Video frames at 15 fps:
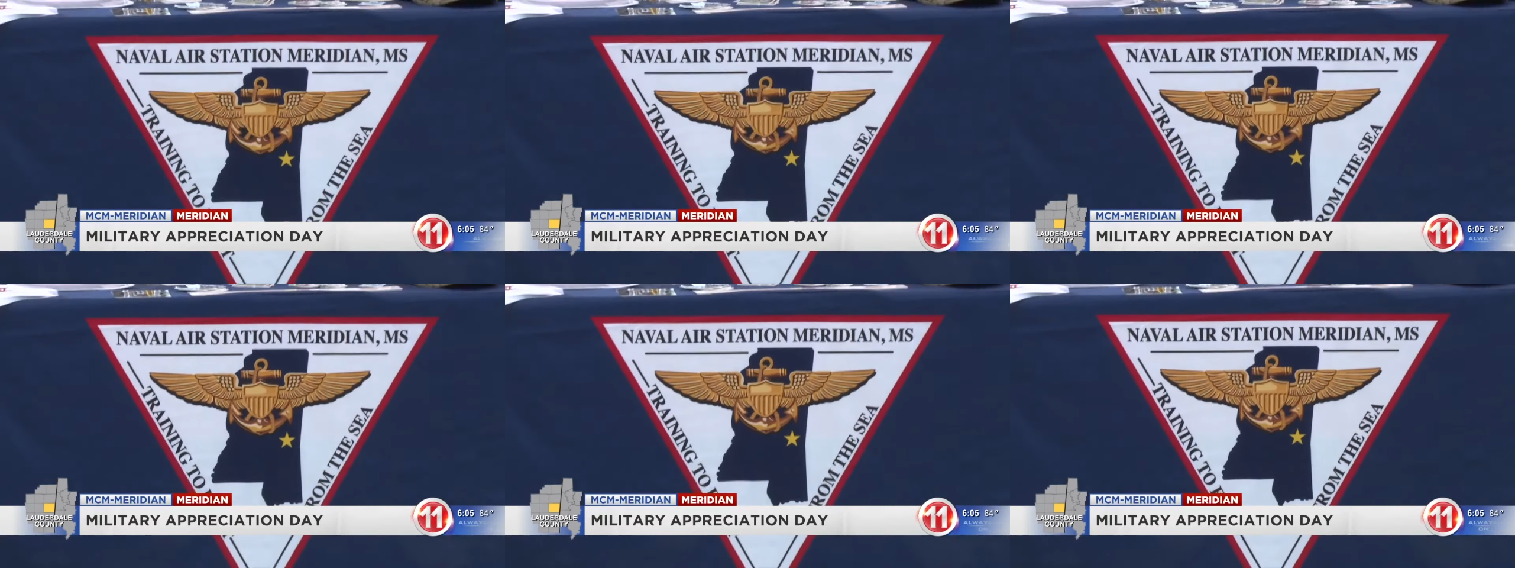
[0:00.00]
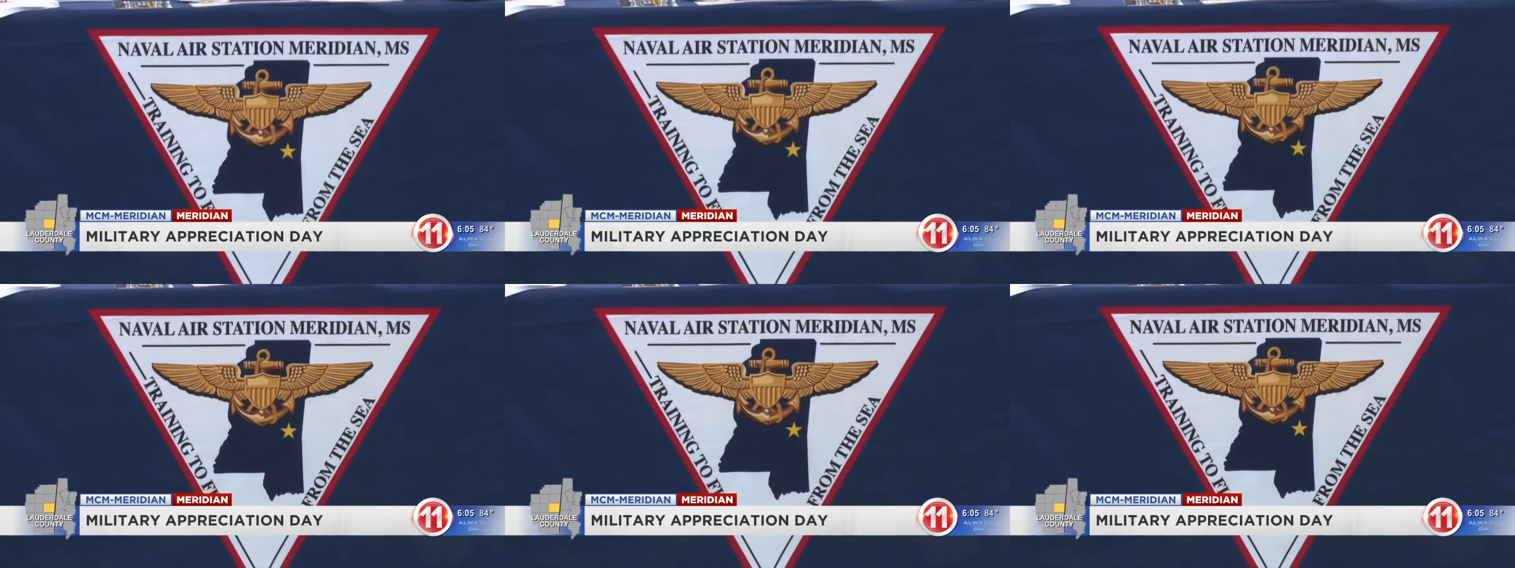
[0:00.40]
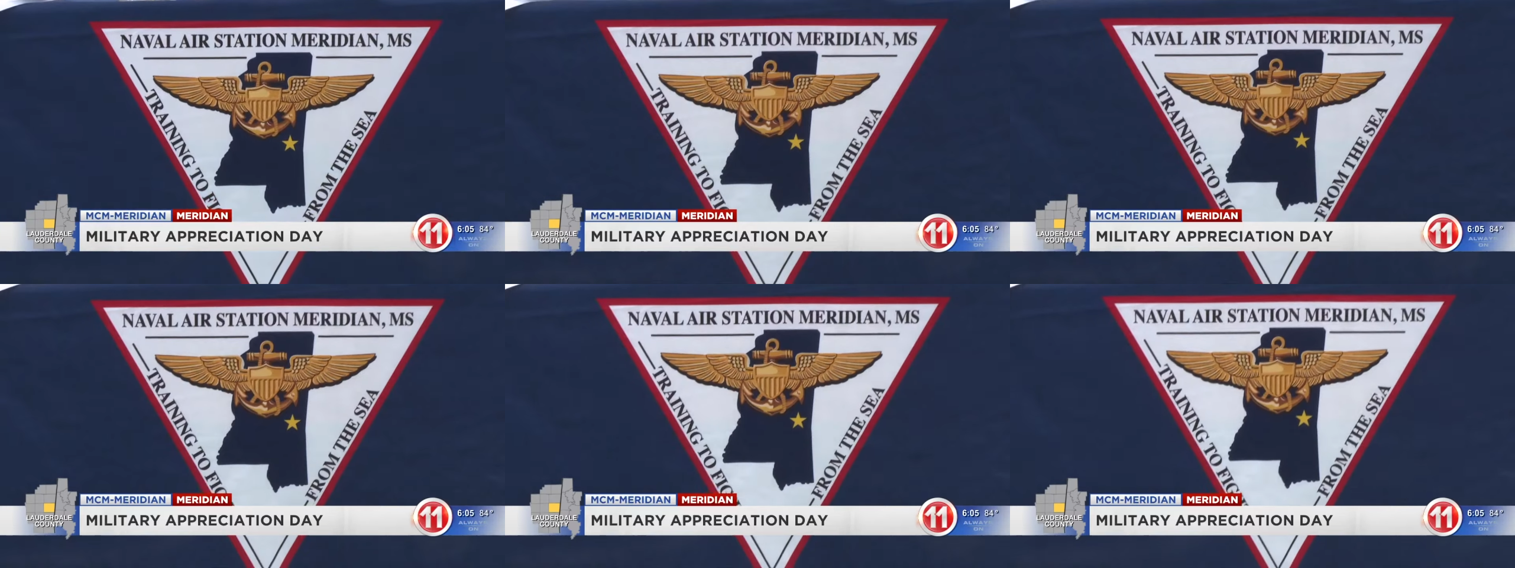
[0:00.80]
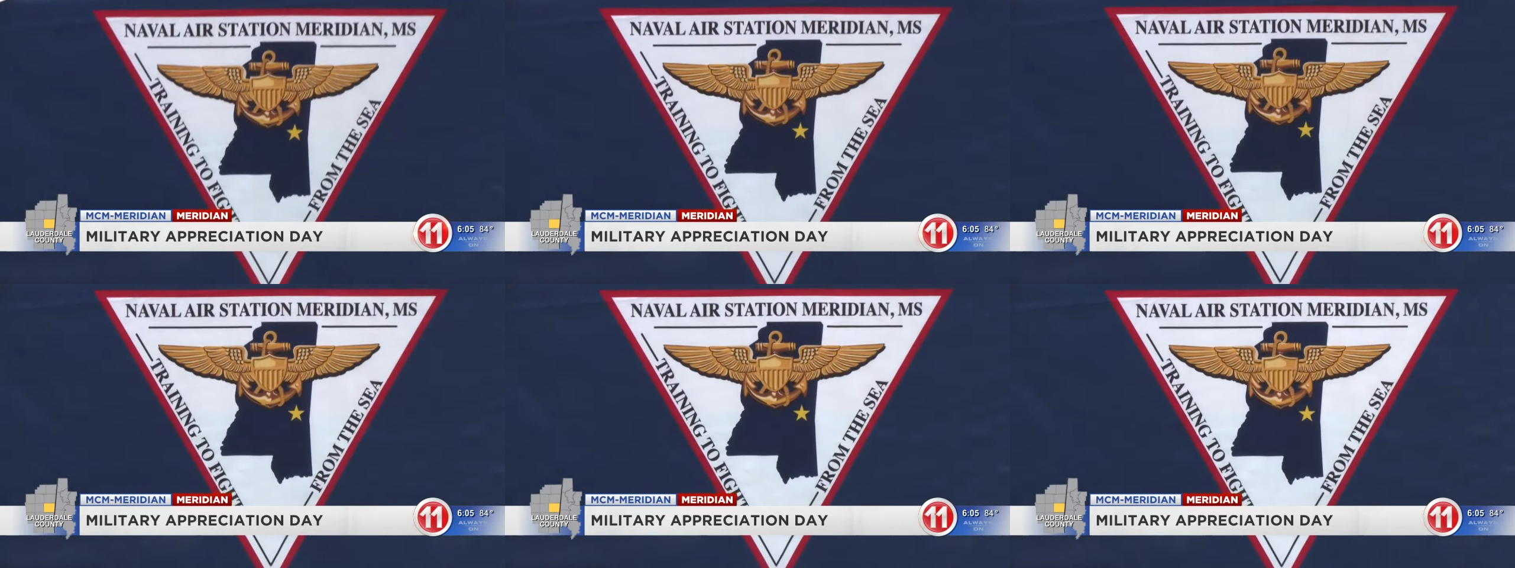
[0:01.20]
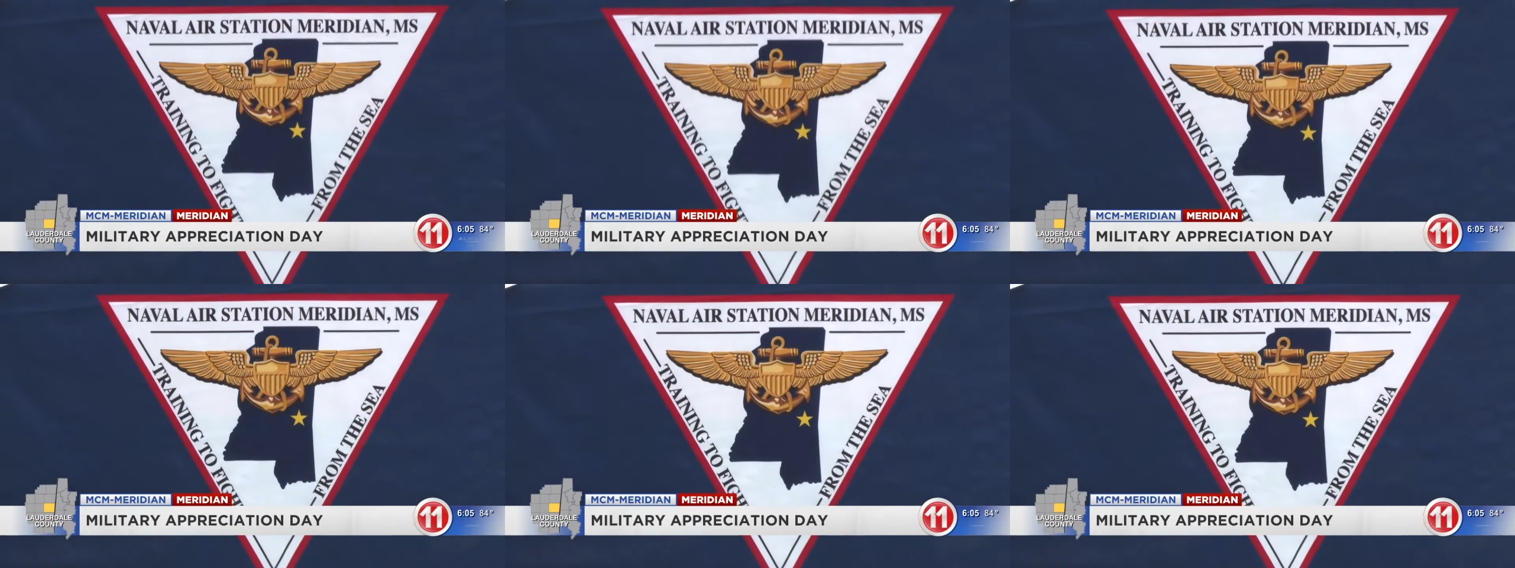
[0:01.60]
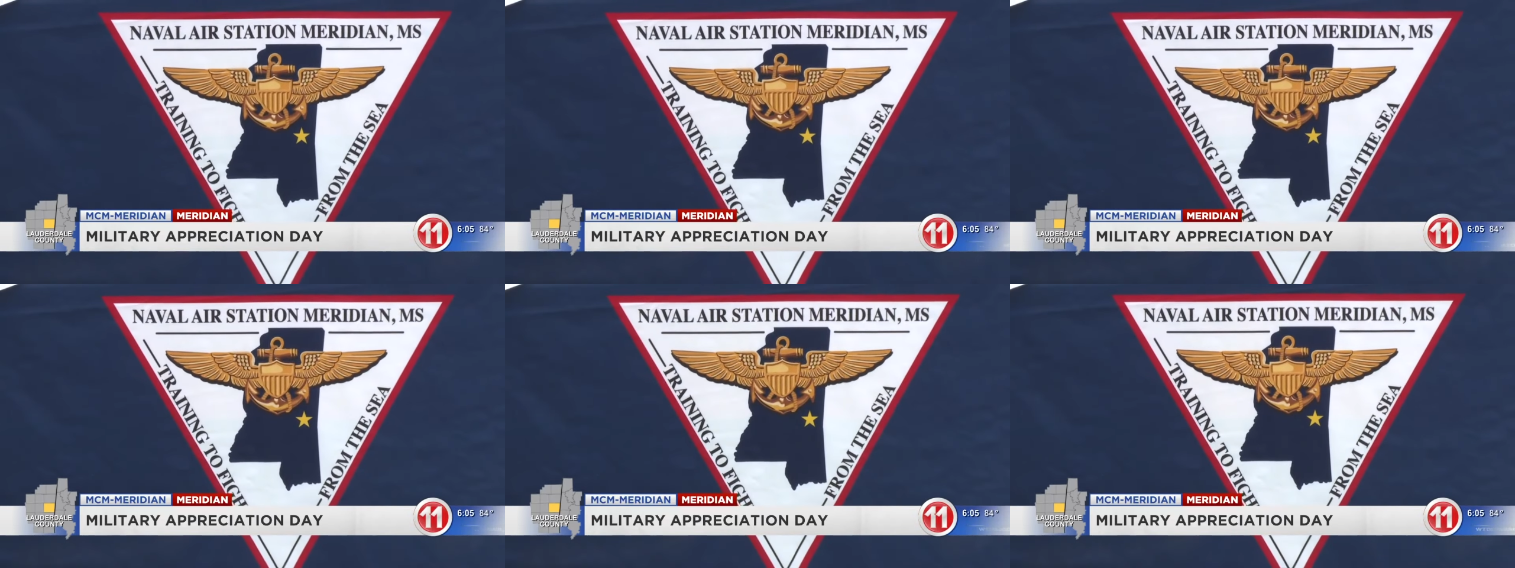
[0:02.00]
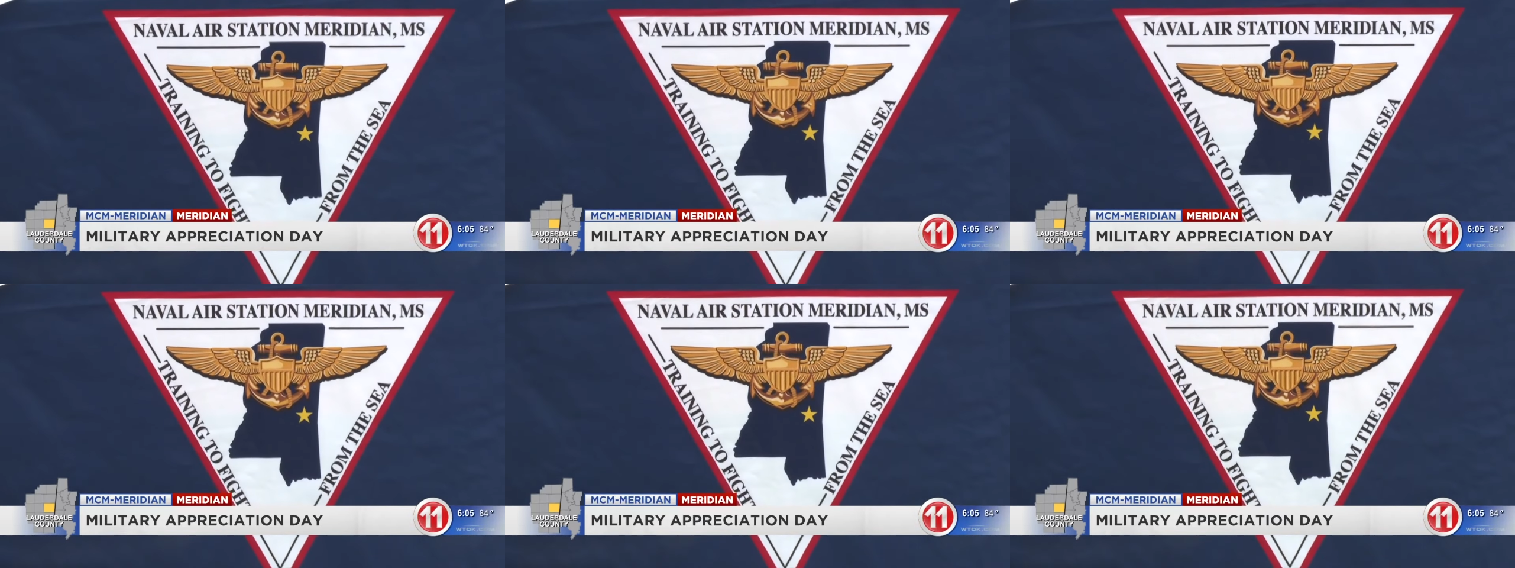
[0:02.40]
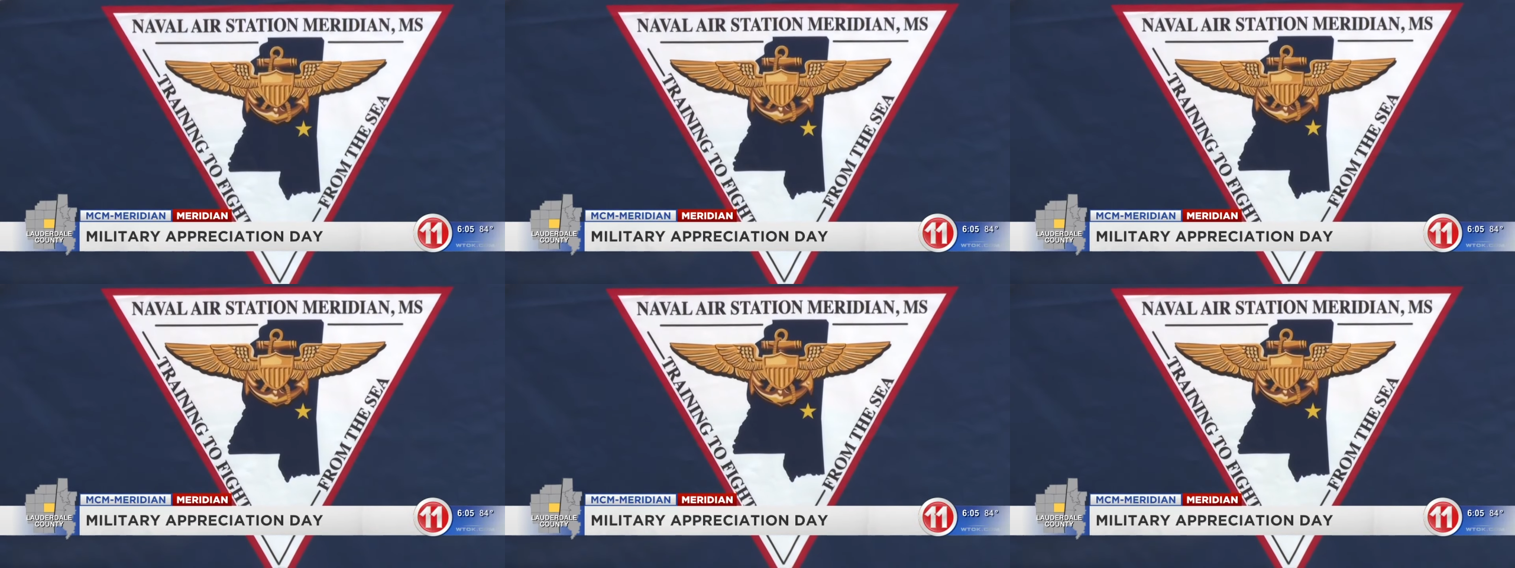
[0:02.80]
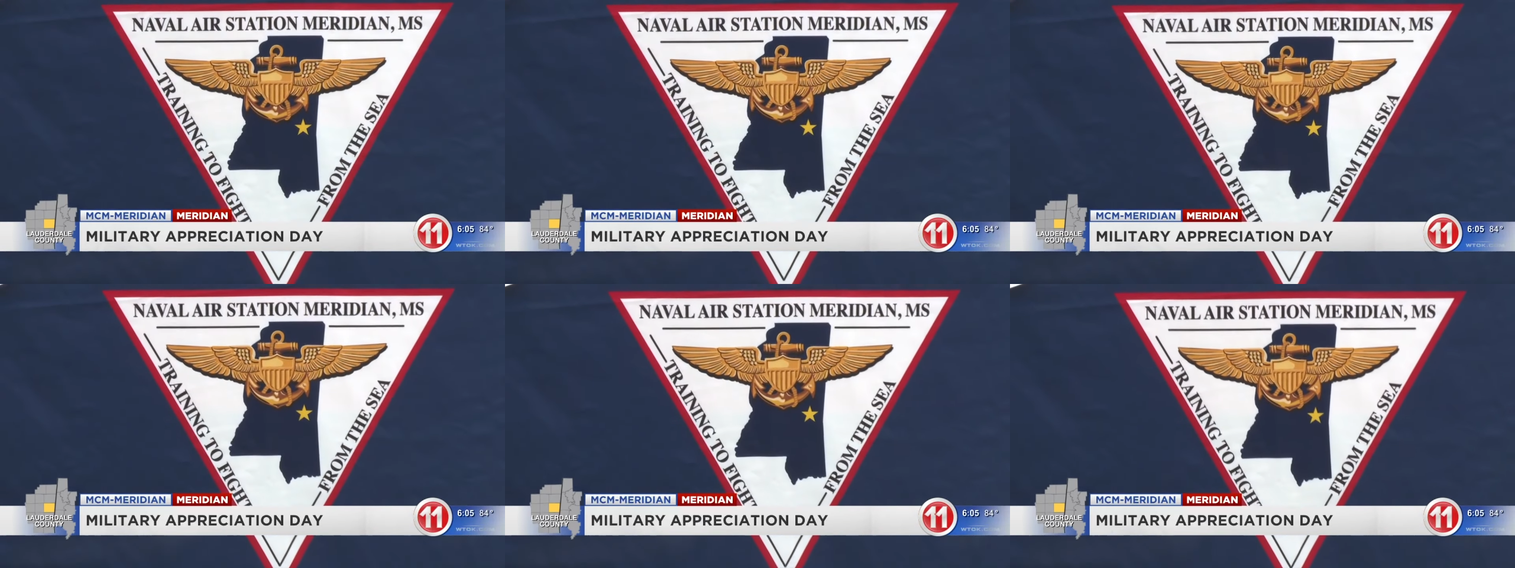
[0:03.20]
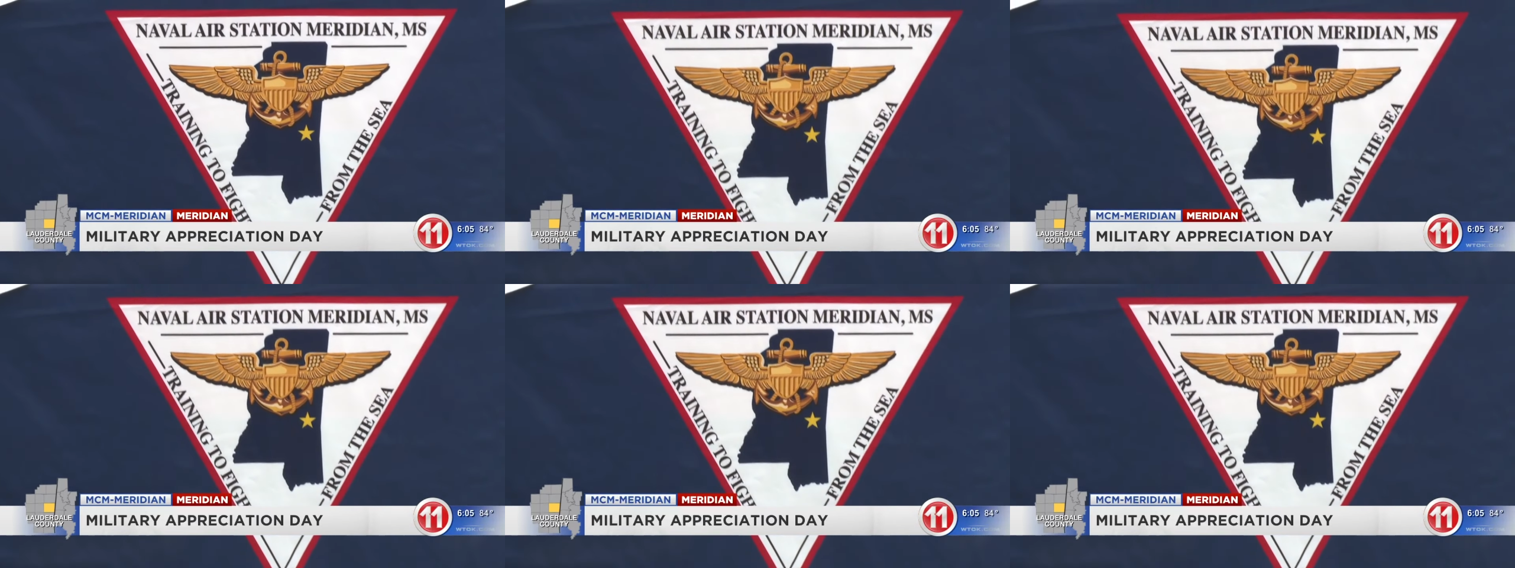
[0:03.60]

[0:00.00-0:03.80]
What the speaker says: No face is visible, so there are no lips to read.